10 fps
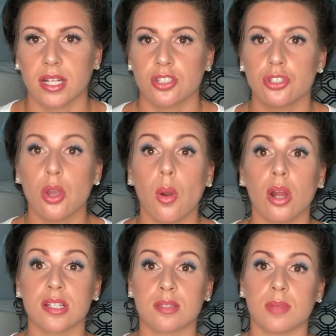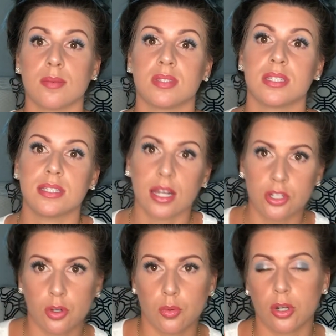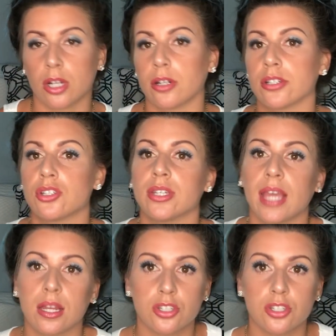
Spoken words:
It's so hard sometimes to get to work or to get